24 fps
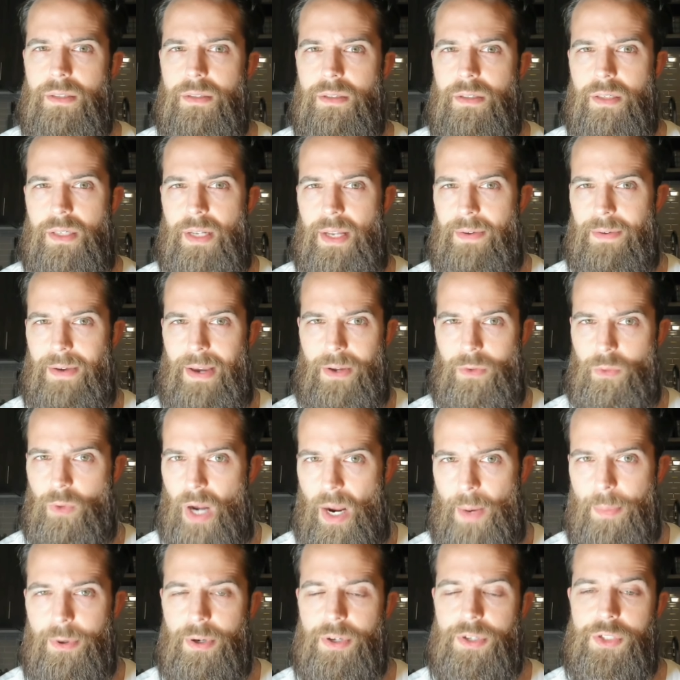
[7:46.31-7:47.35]
You could have had
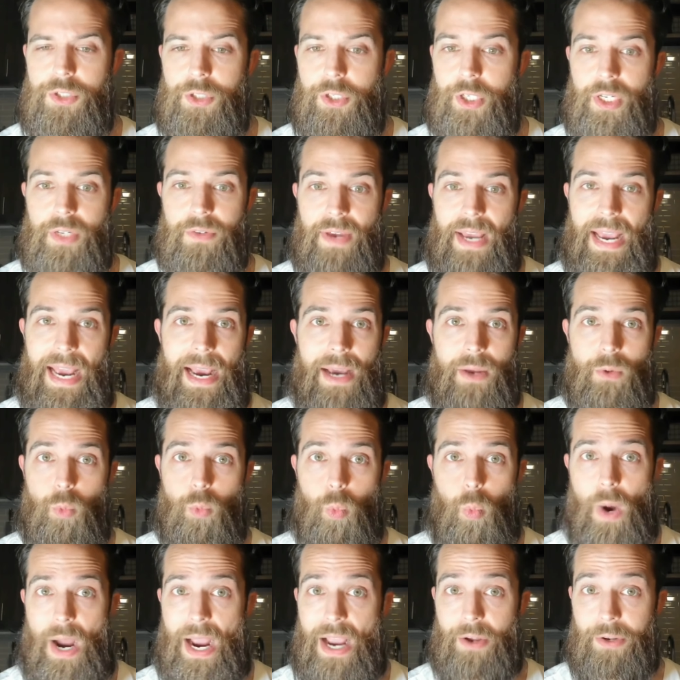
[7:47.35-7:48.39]
robbers. You could have
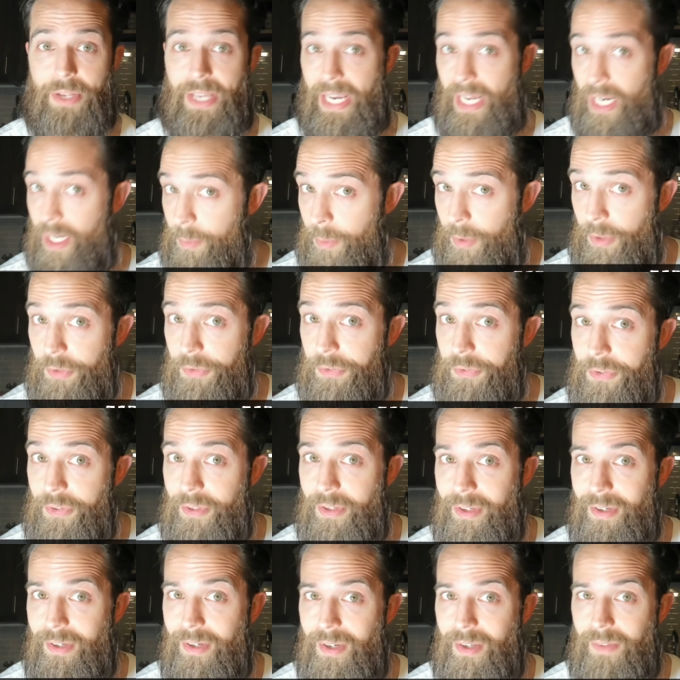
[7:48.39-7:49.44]
had wild animals
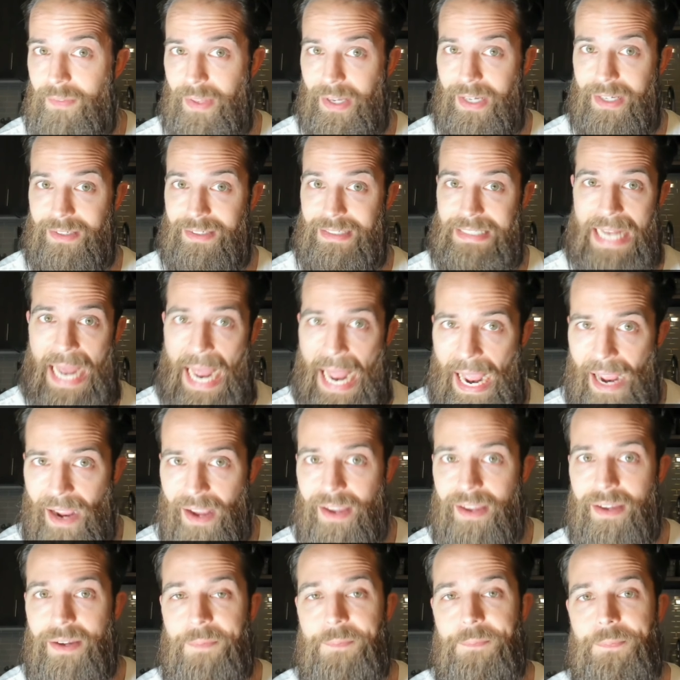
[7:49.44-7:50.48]
that could
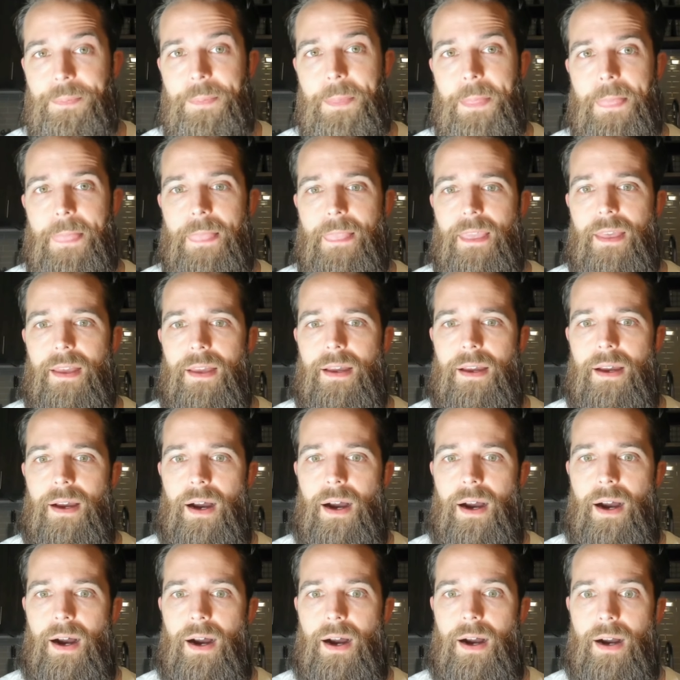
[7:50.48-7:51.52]
attack.
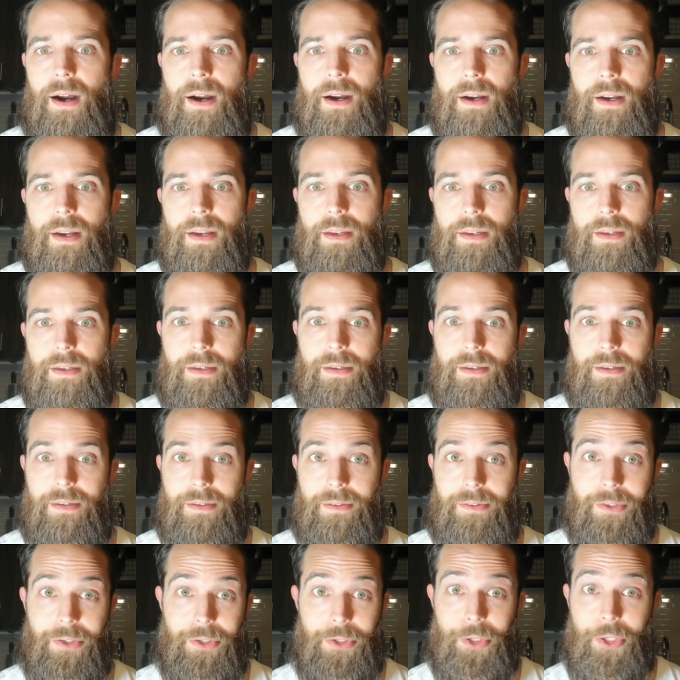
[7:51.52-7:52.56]

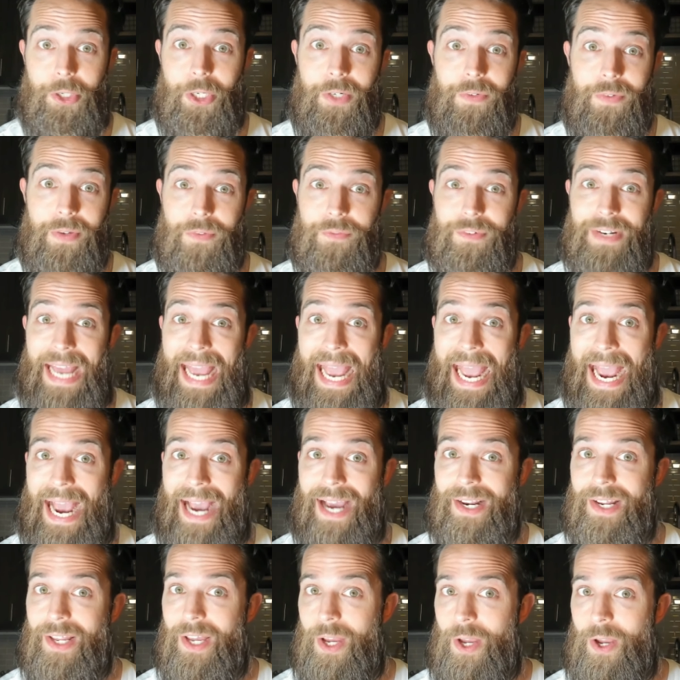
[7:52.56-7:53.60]
You could have even
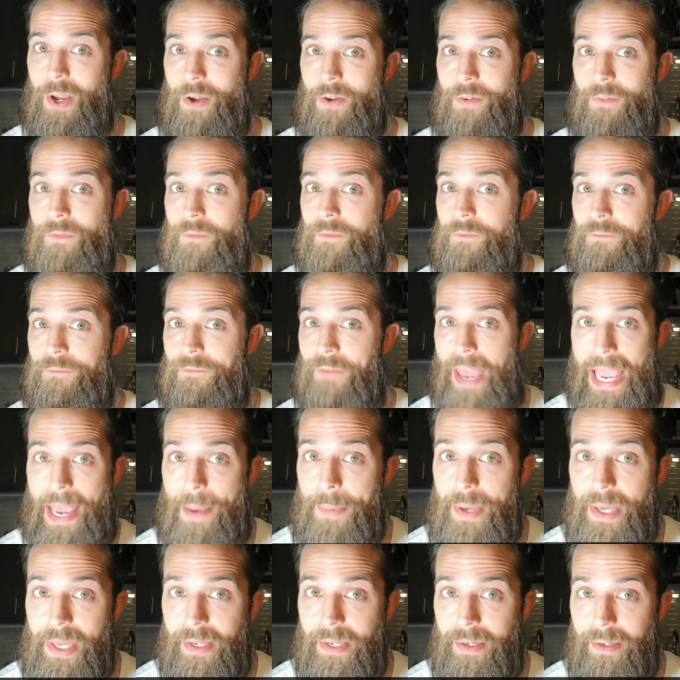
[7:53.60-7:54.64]
had
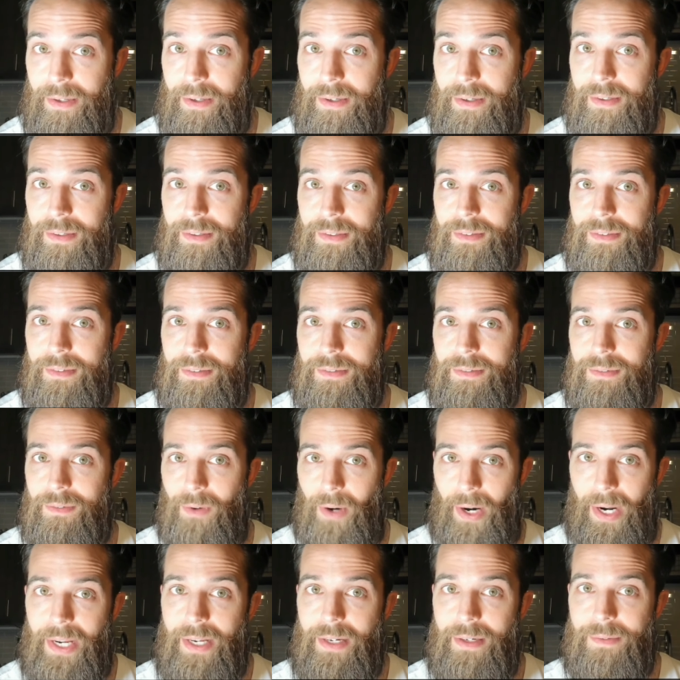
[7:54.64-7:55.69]
famine,
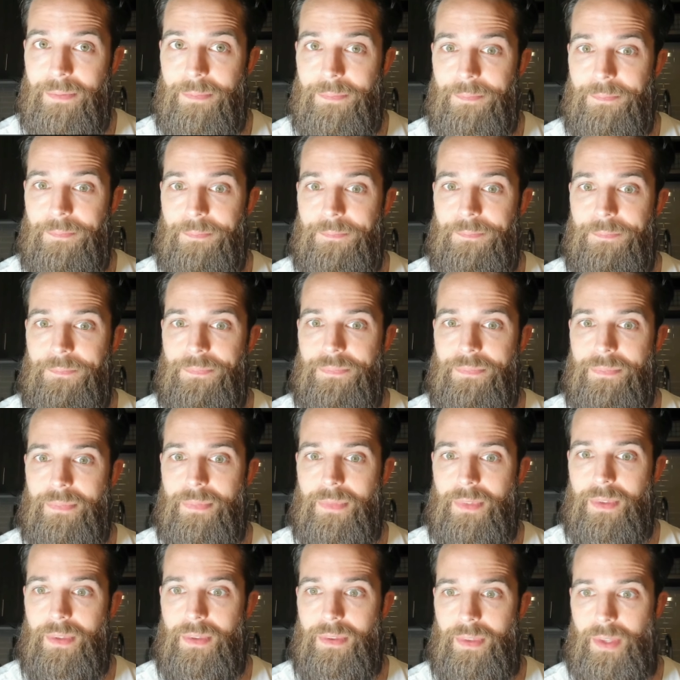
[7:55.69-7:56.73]
right?
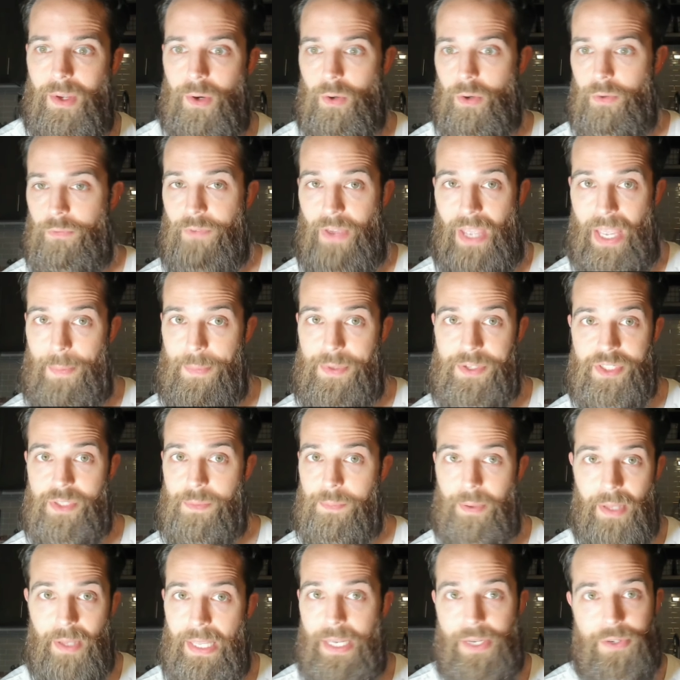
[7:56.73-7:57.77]
There were famines and
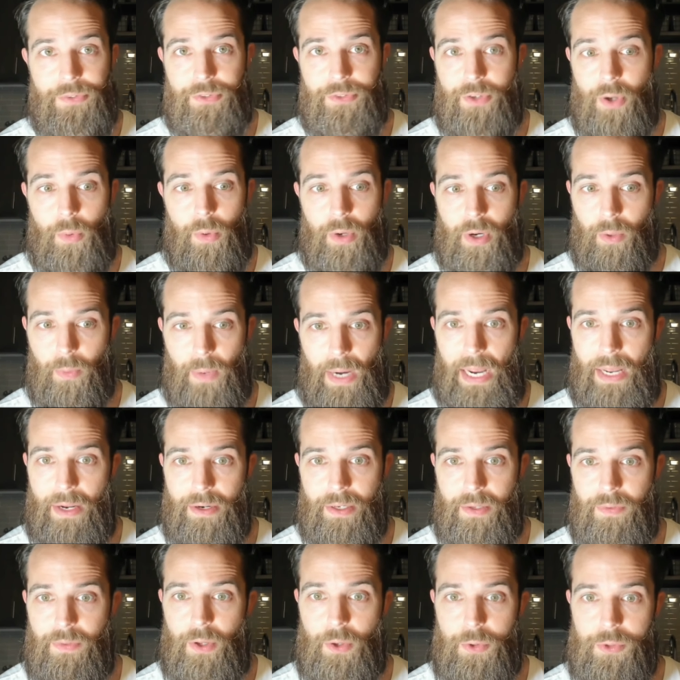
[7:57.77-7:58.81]
plagues going around
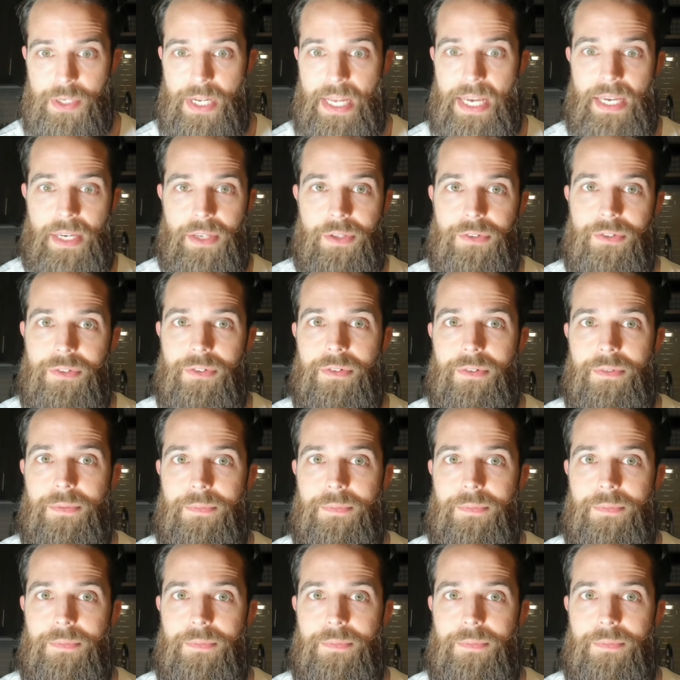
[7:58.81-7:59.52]
in those days.